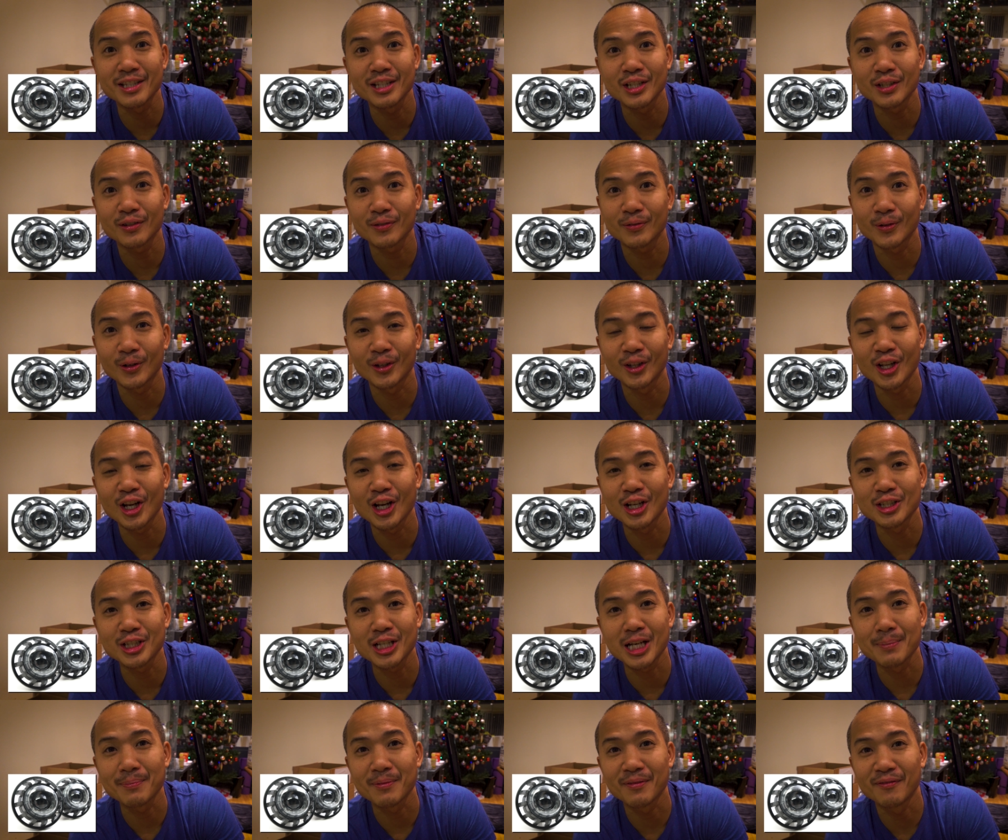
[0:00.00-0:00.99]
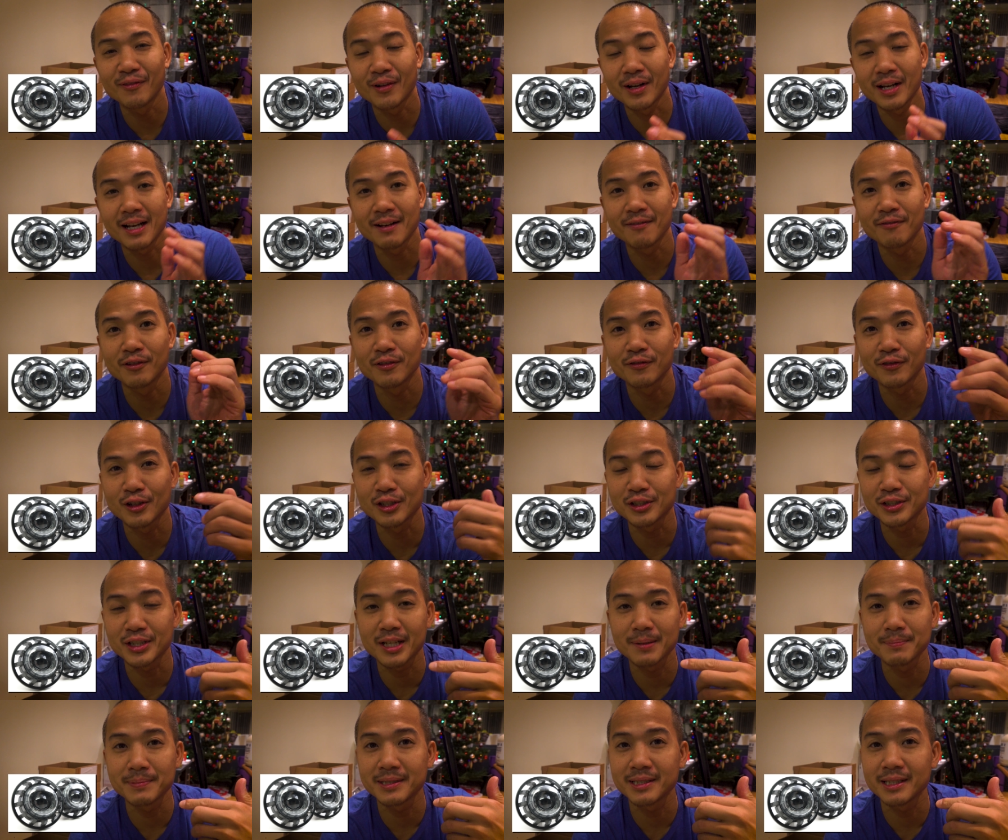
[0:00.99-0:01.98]
this for a long time. The first
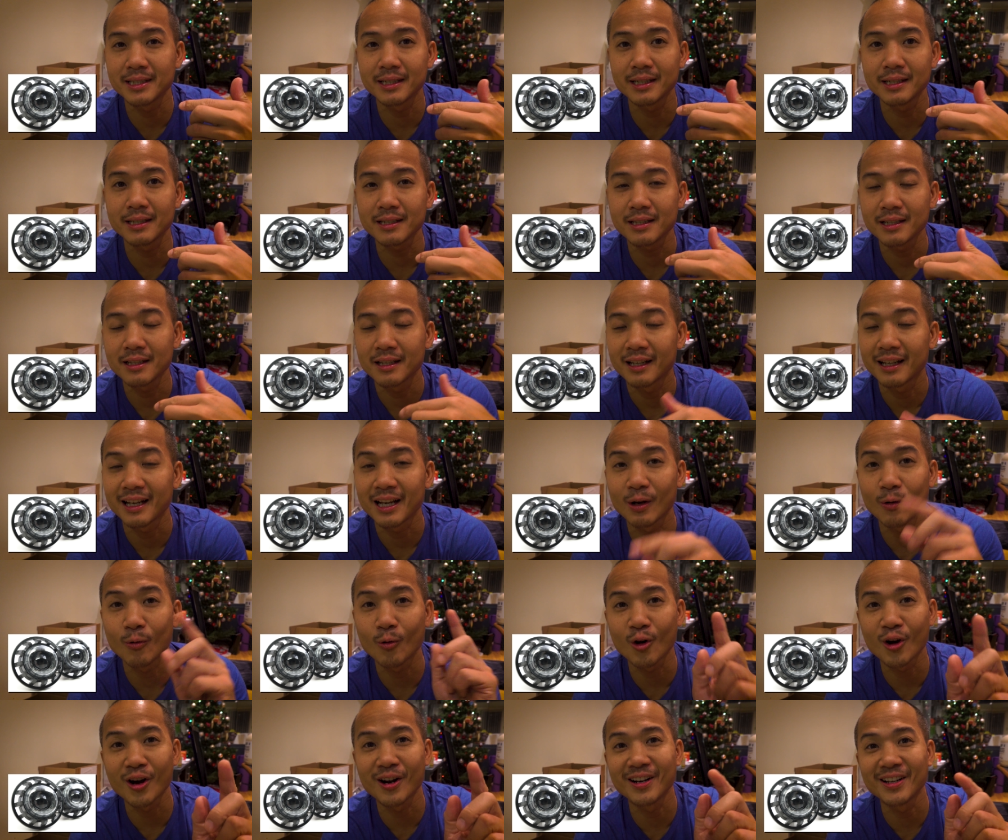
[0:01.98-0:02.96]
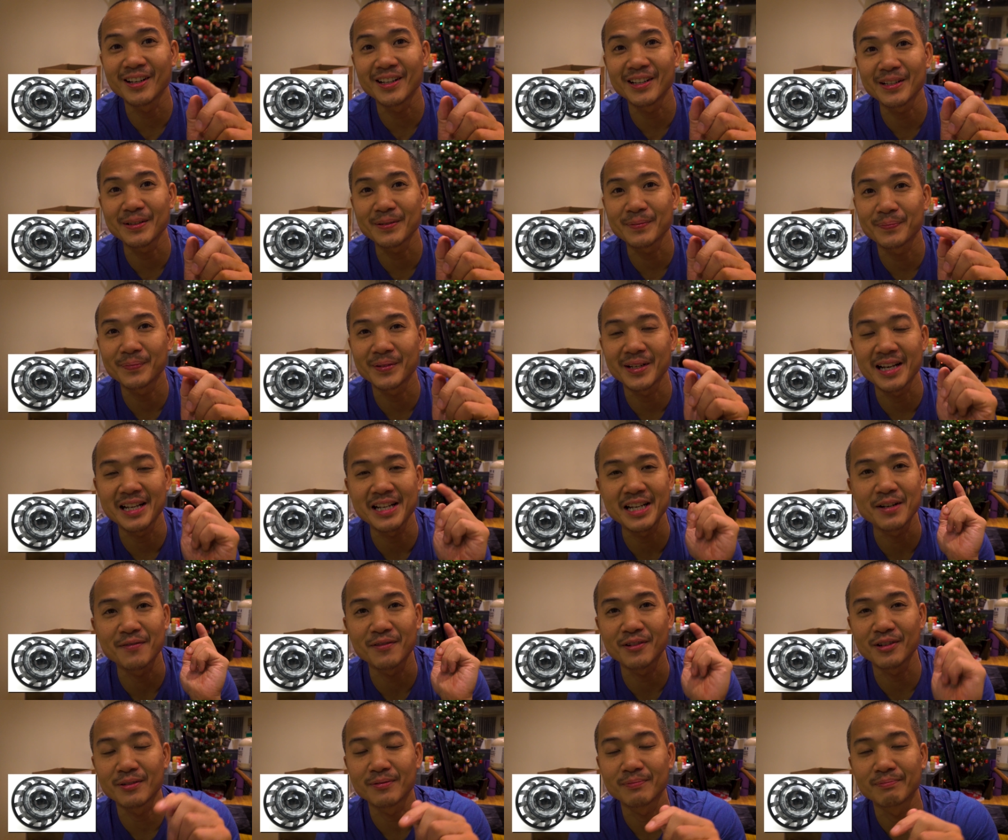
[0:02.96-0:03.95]
time seeing it, I wanted it, but I
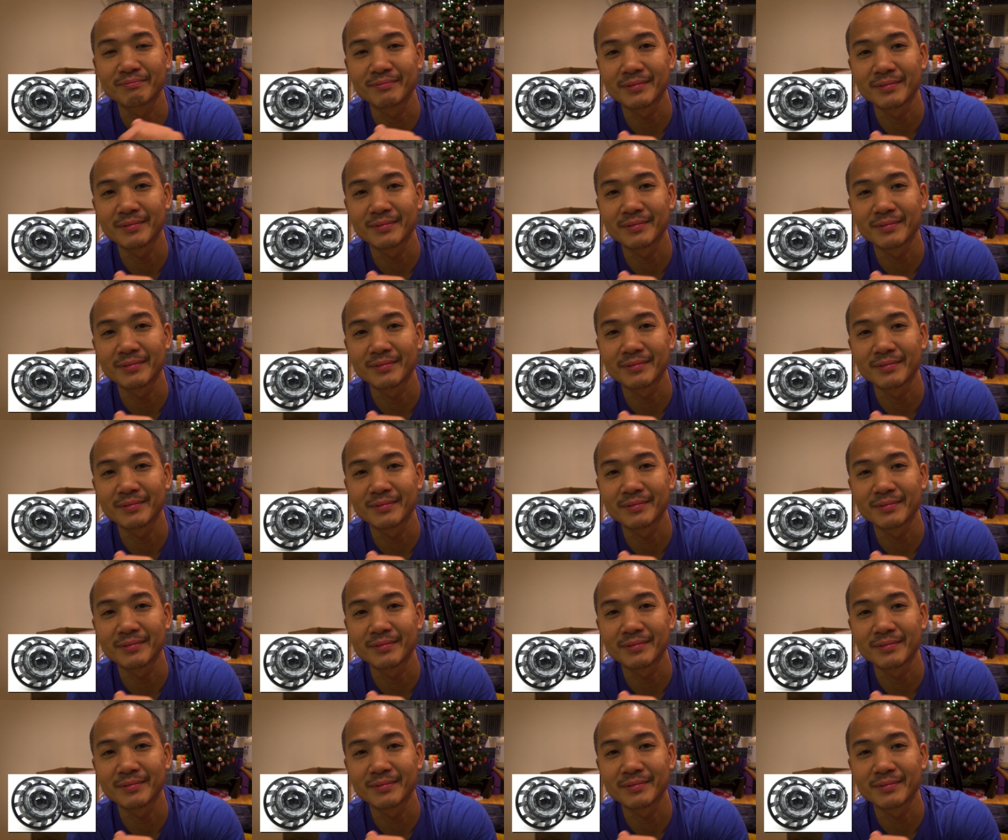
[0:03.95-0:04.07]
never